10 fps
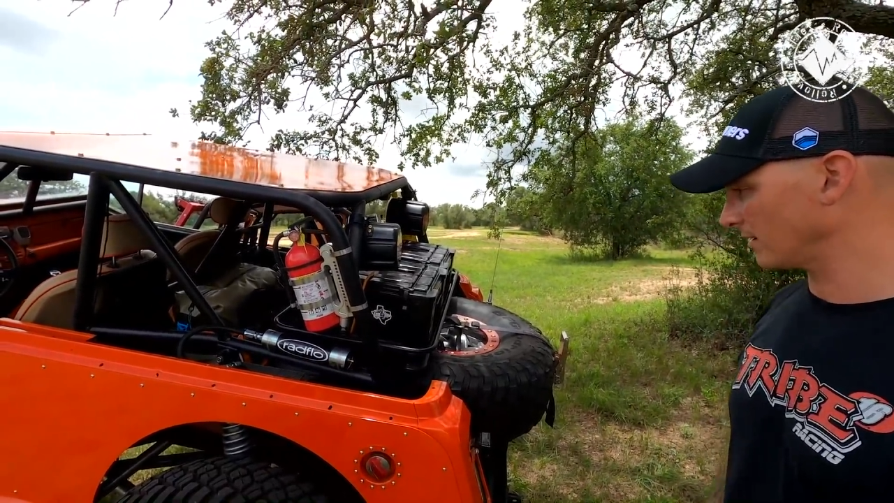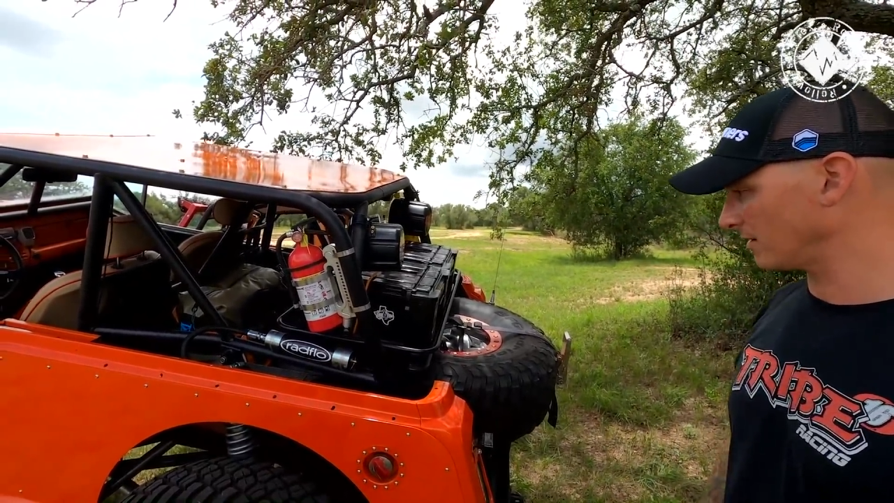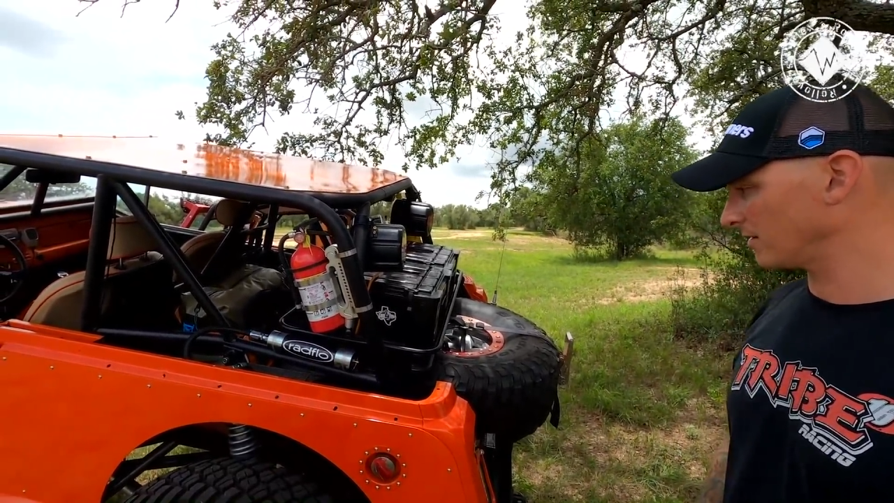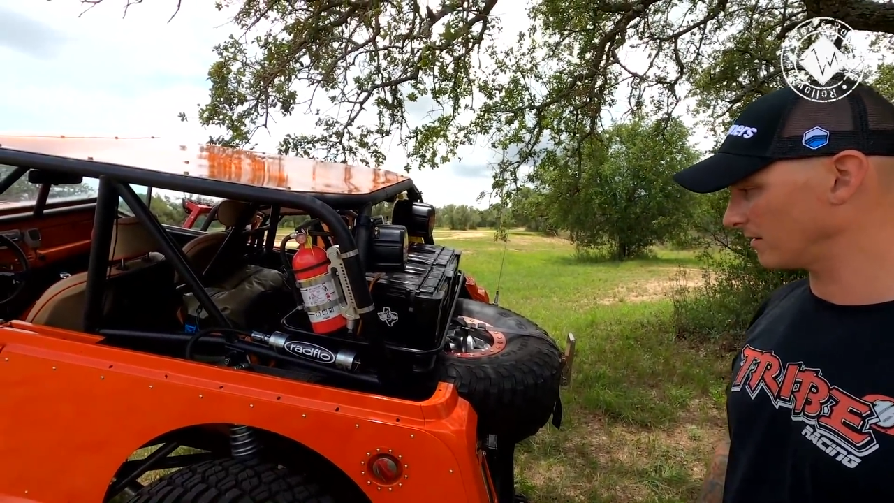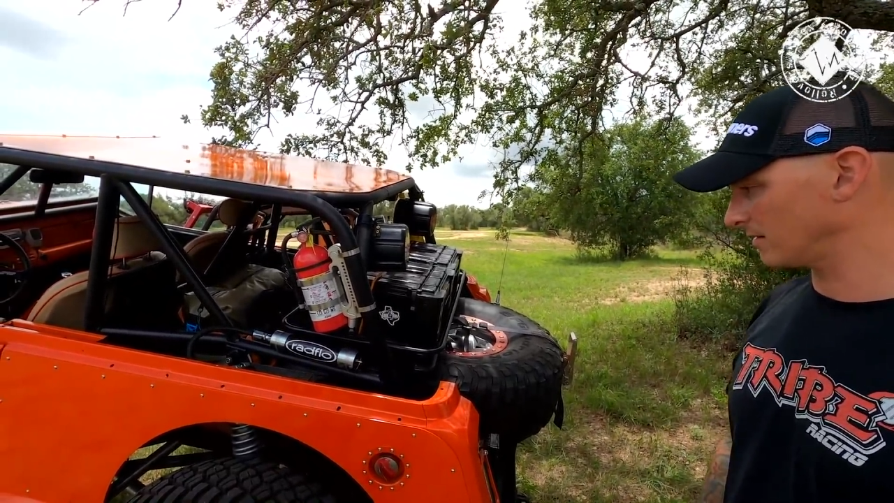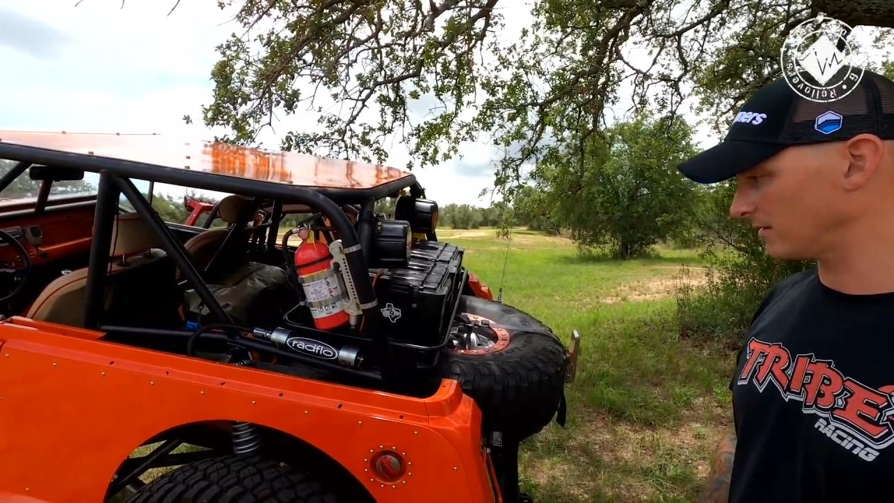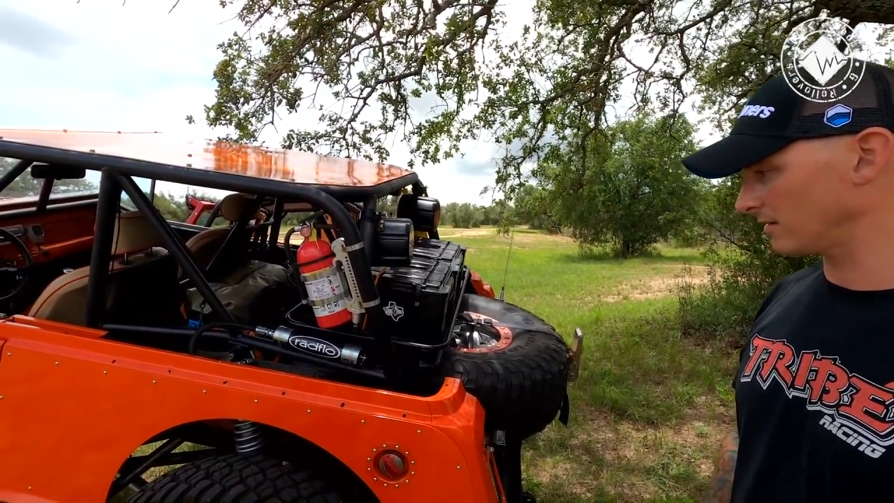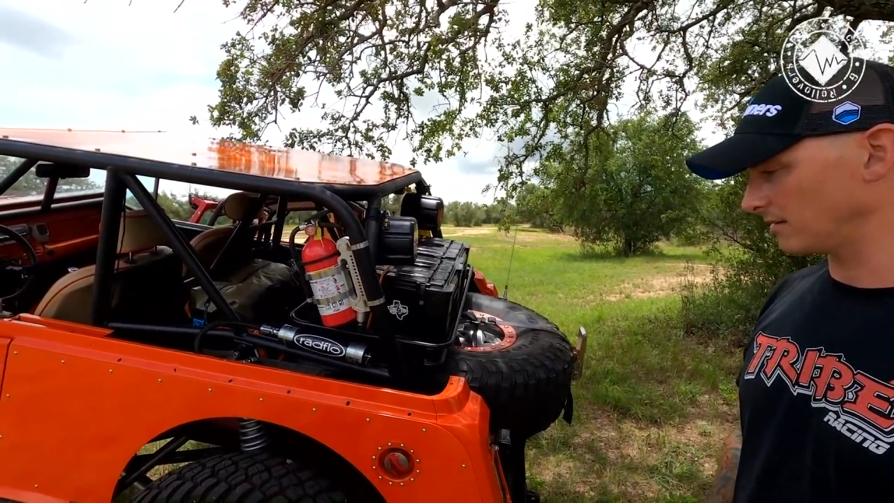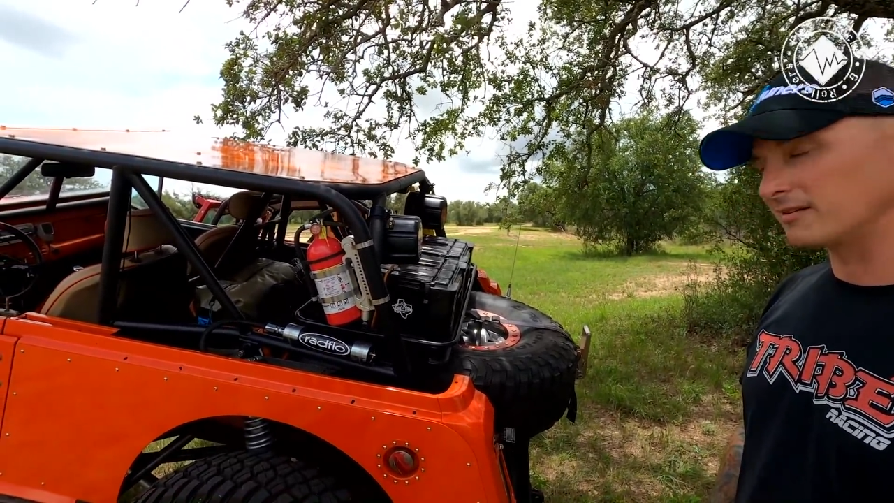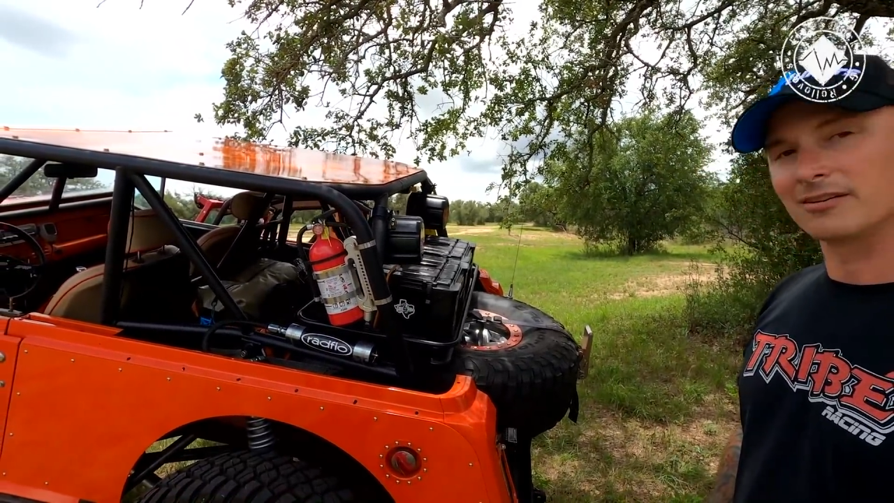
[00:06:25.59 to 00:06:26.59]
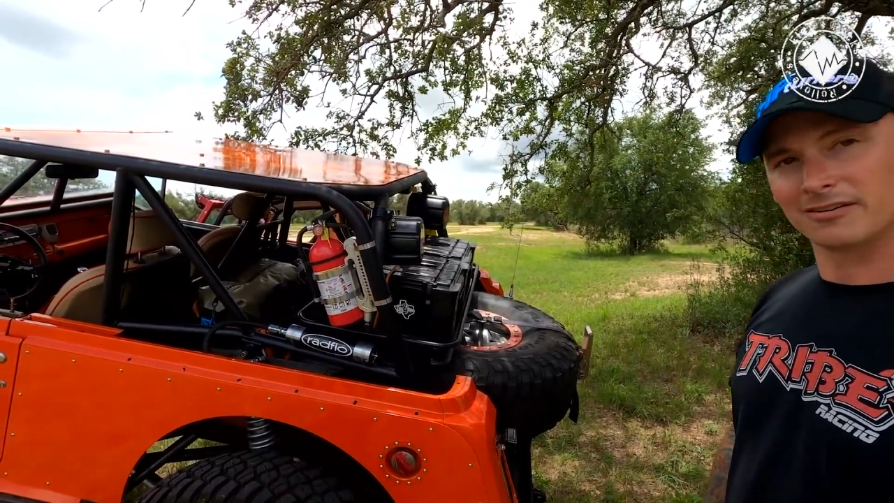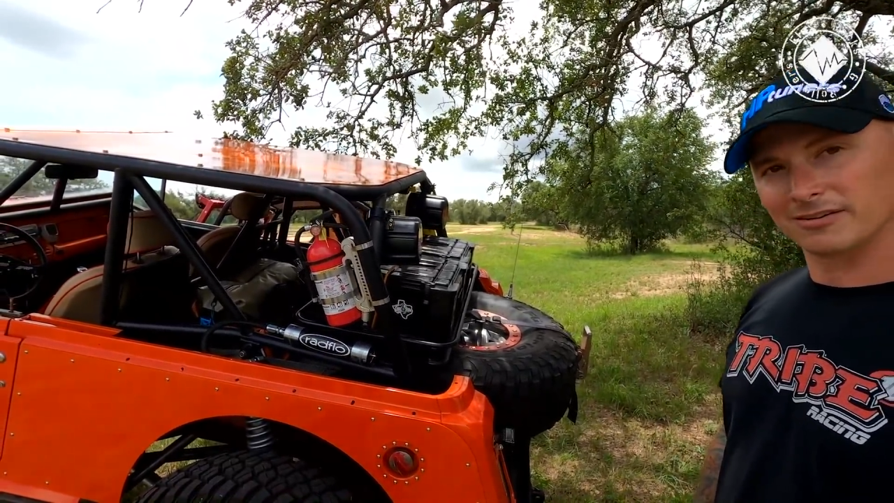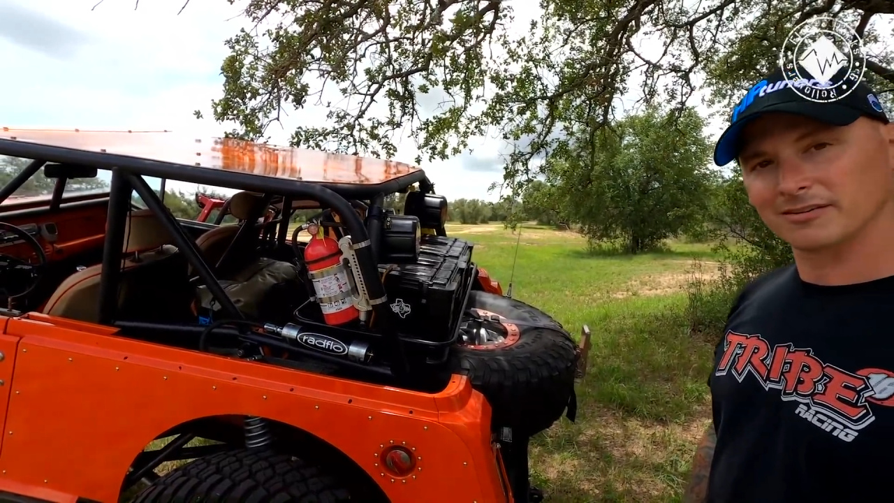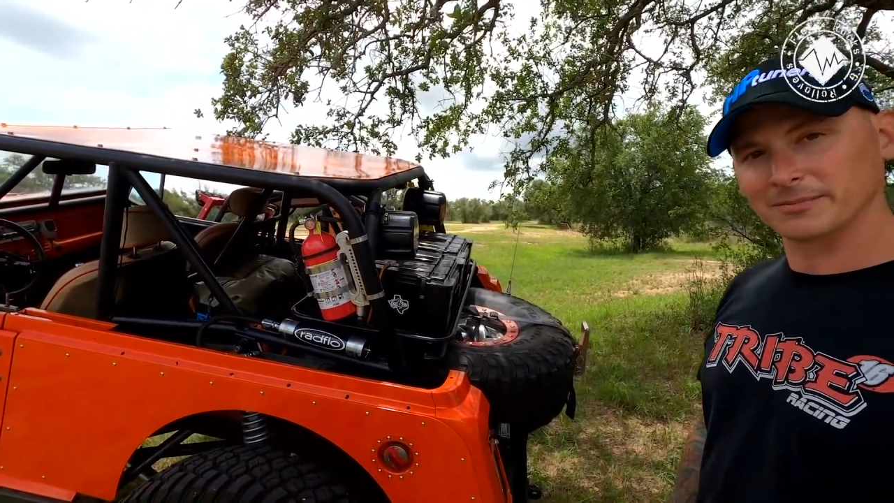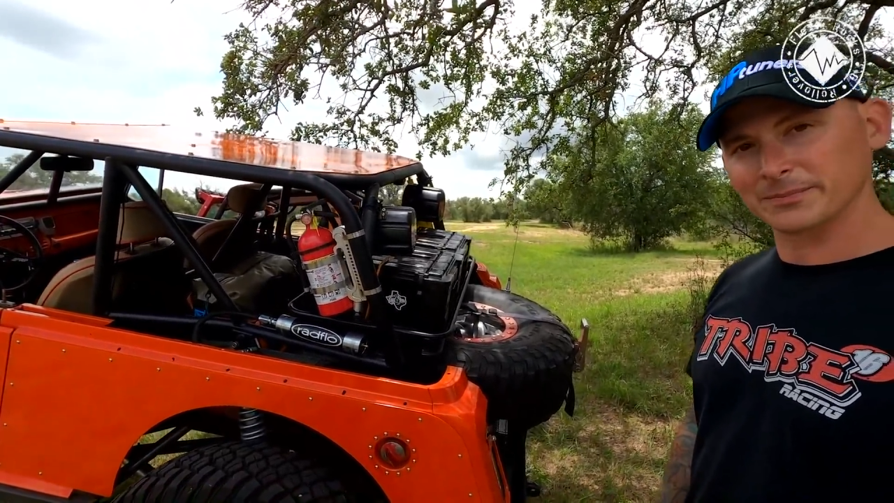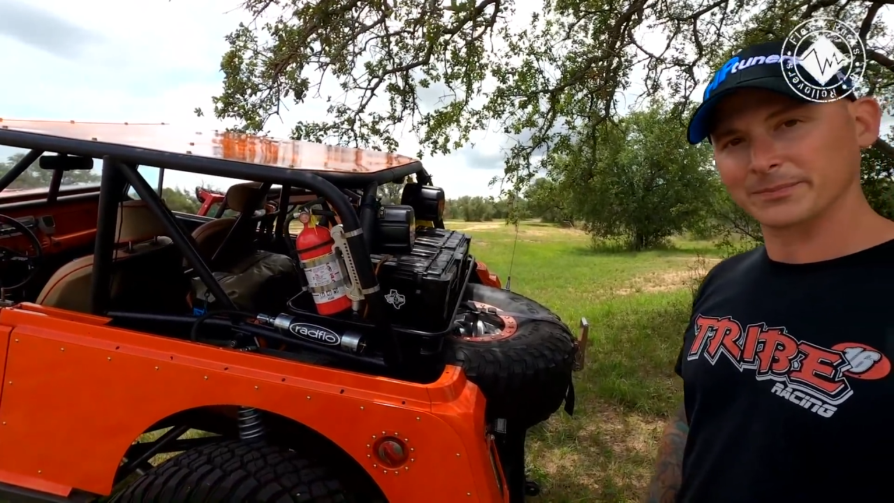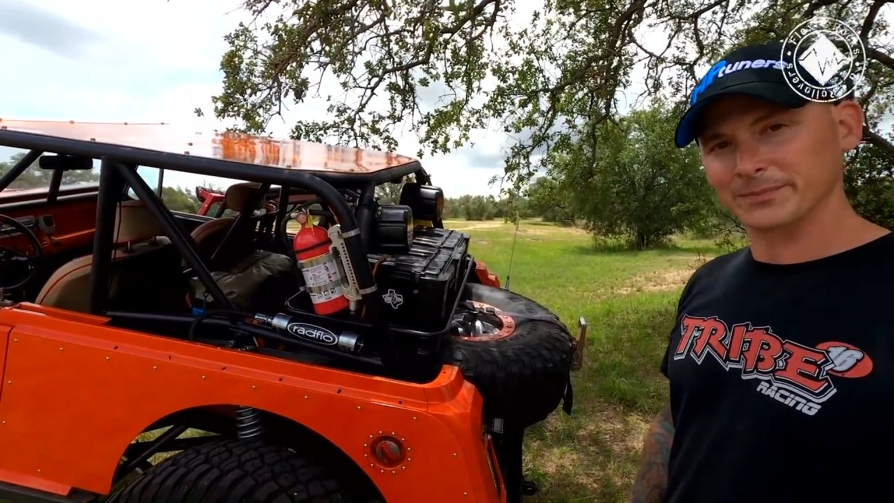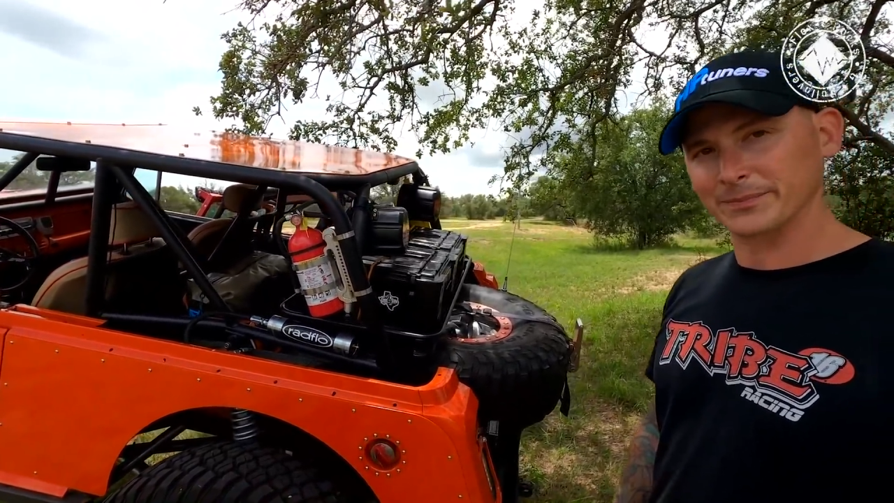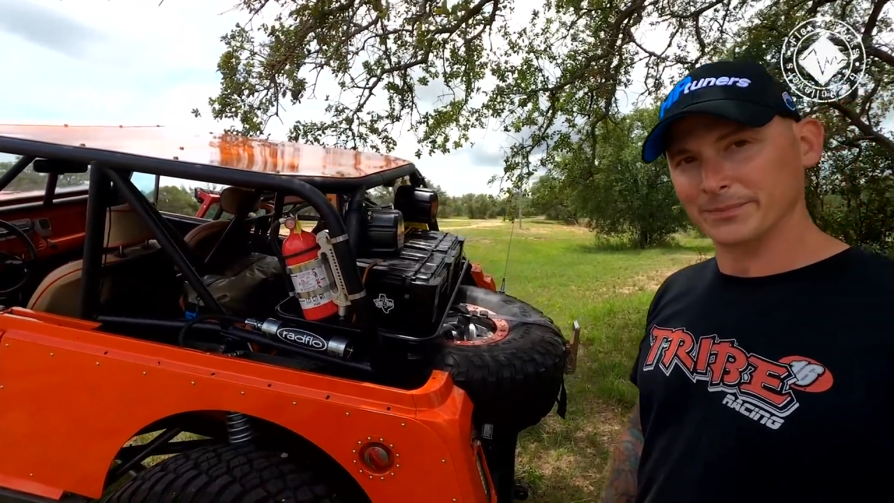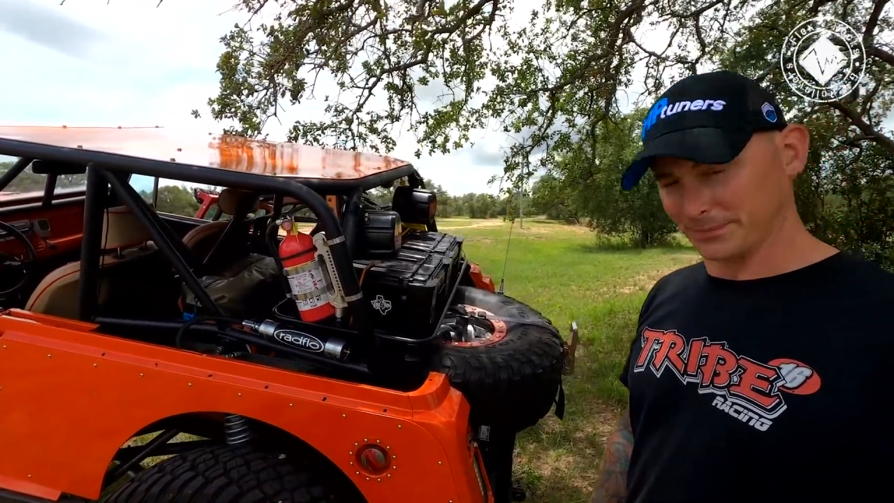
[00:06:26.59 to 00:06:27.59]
you can overland this thing, you can wheel it.